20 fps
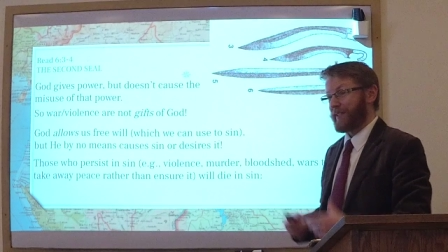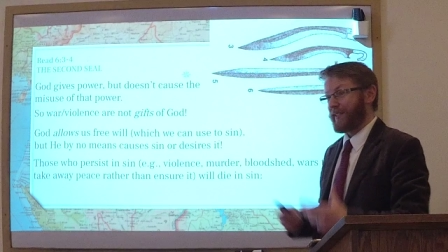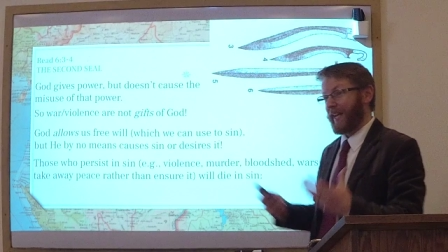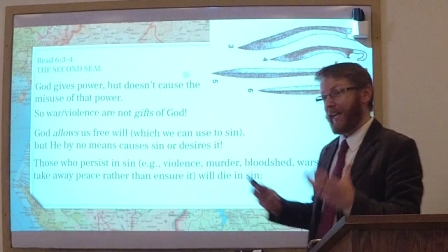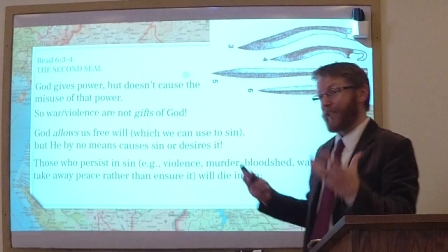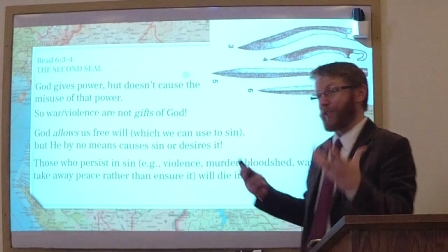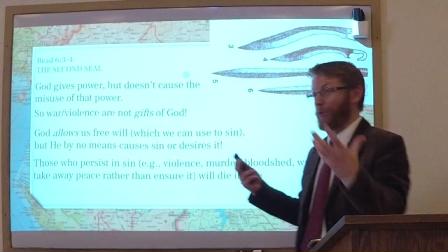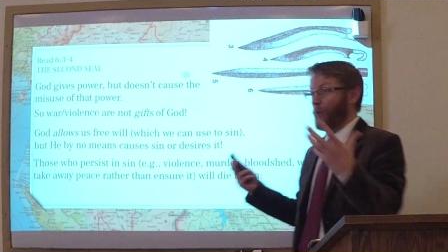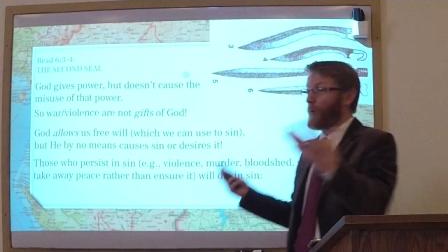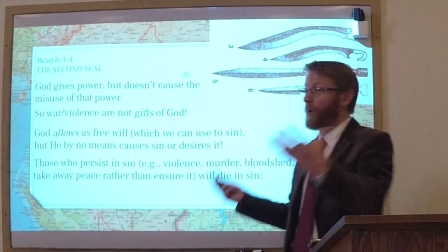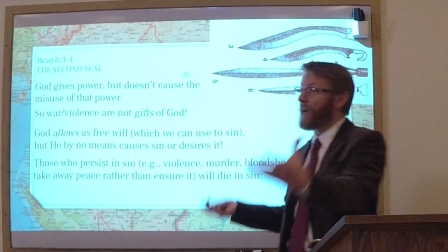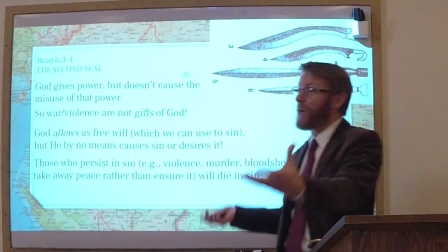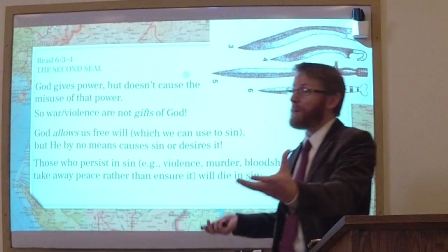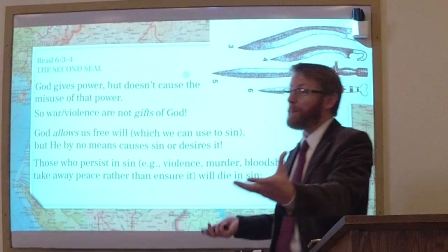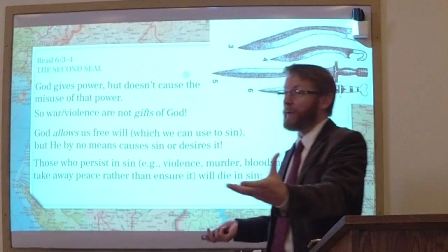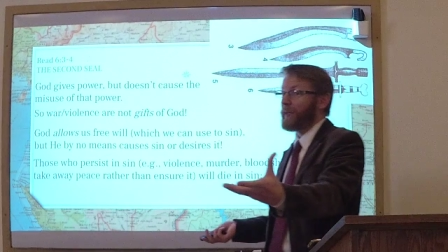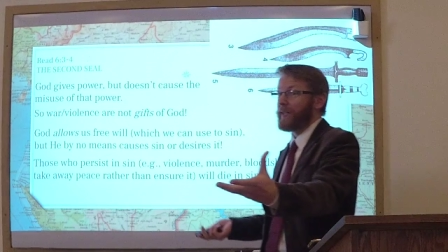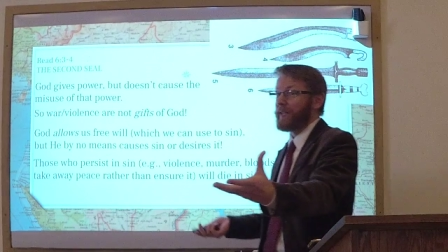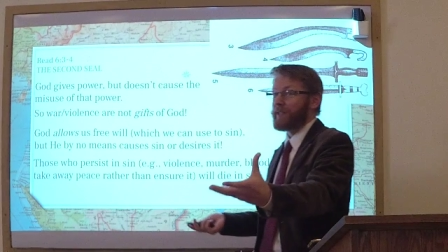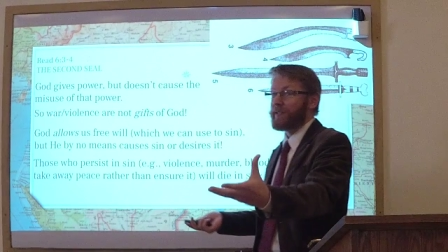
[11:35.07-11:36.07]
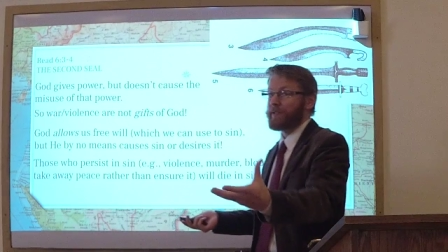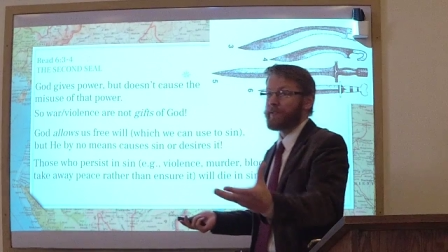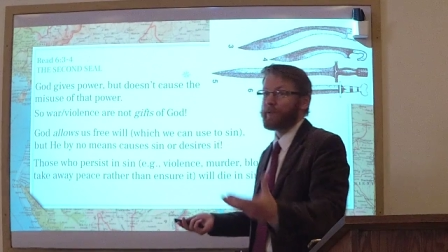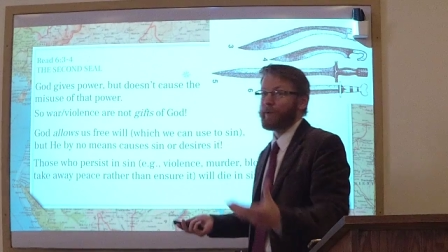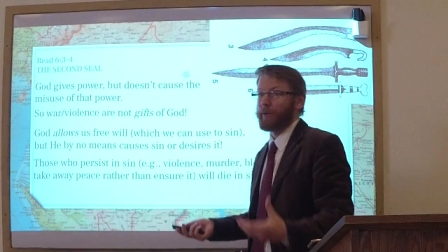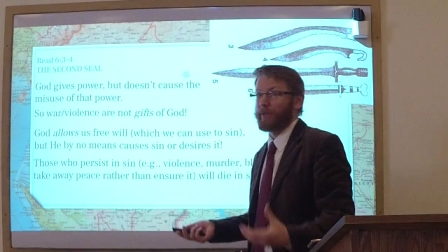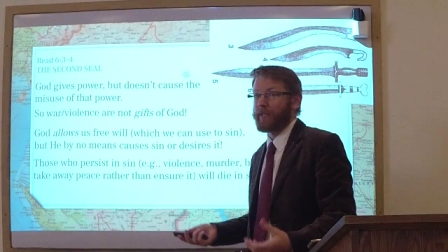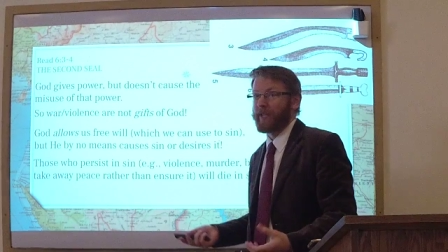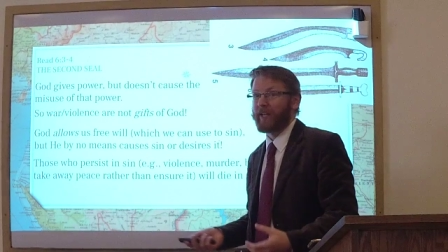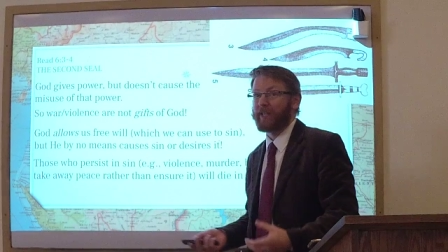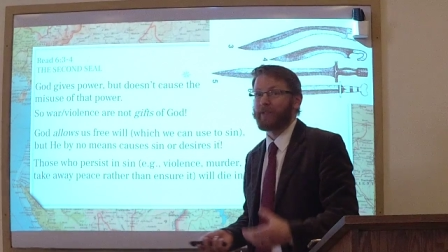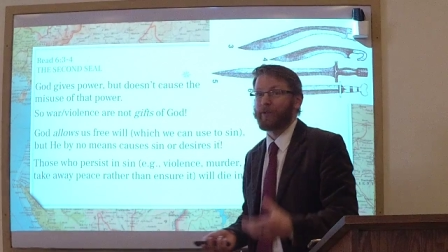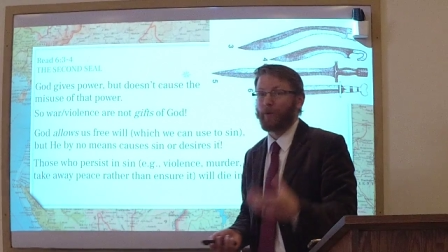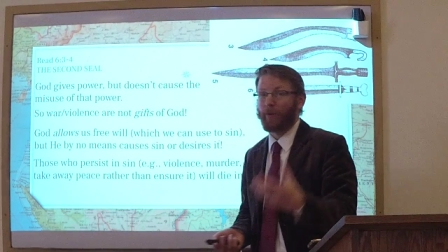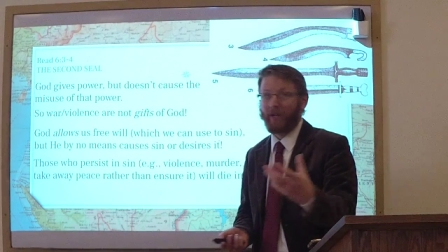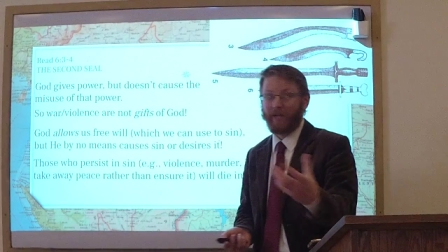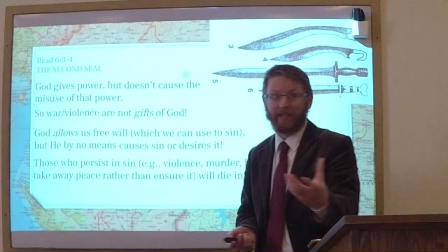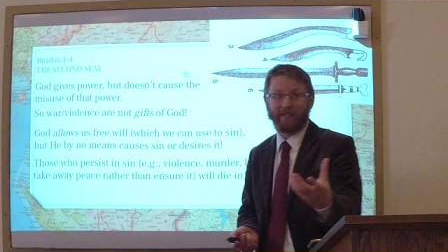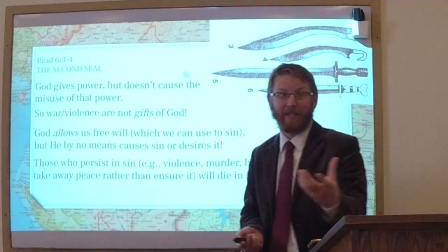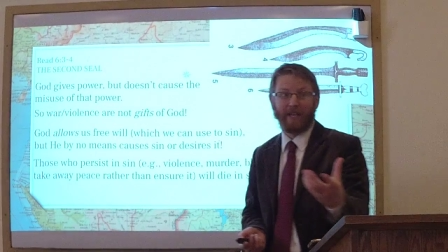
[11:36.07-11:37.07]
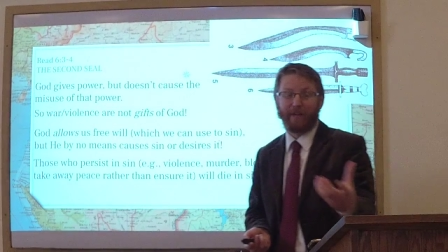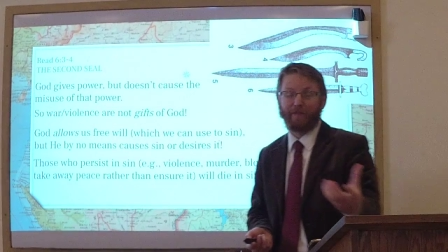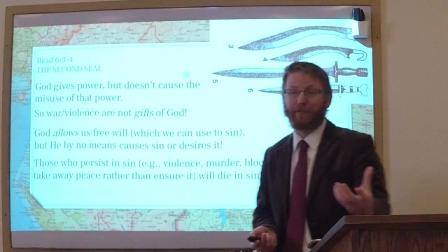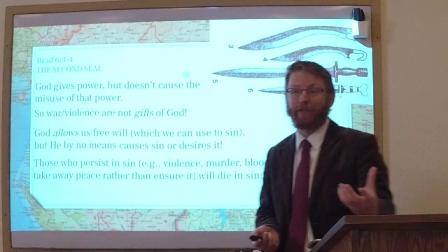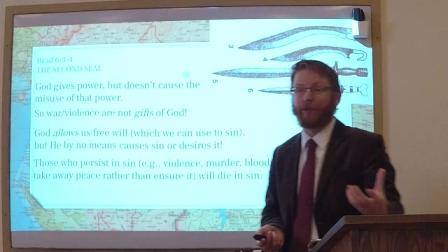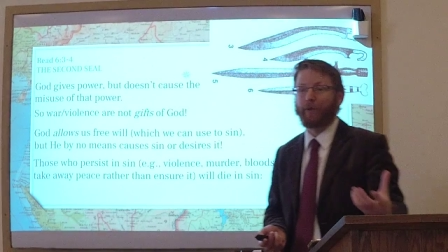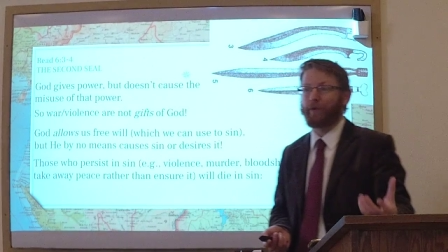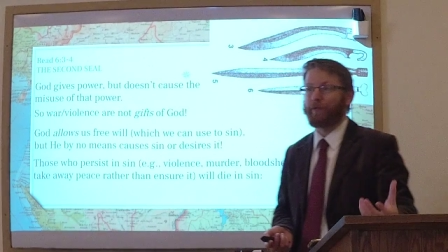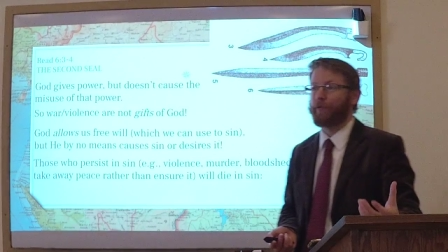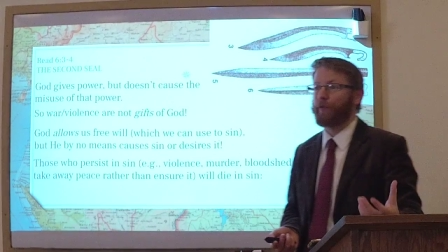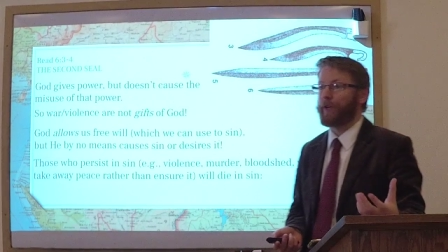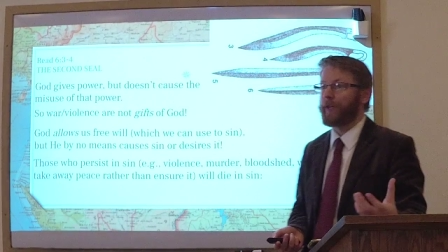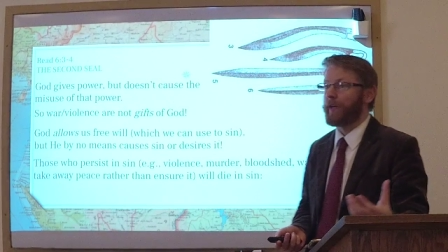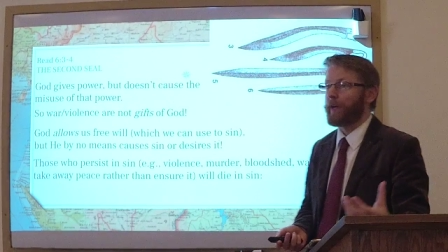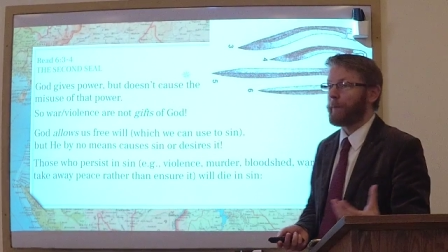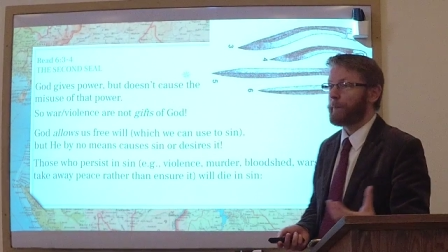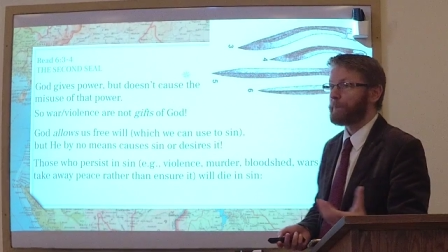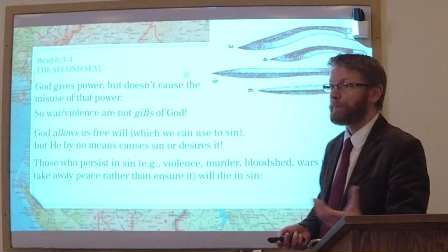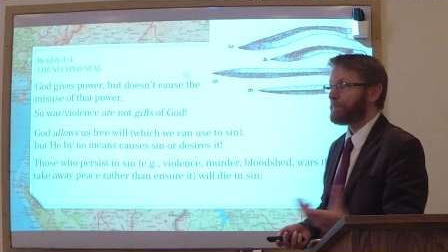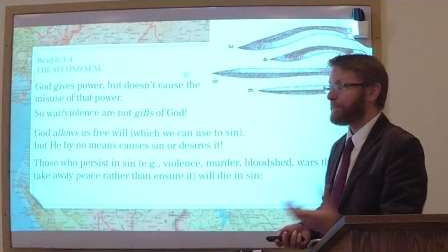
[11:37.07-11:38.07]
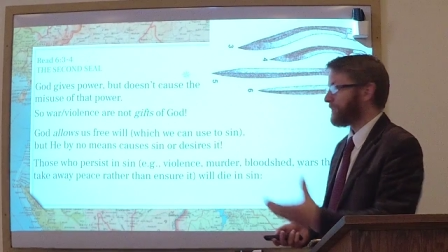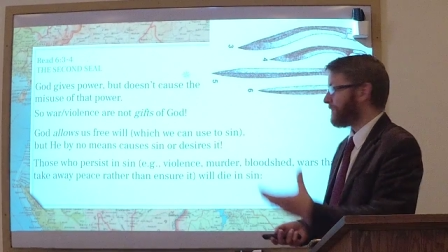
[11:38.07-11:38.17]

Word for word: takes away peace or takes away safety or freedom,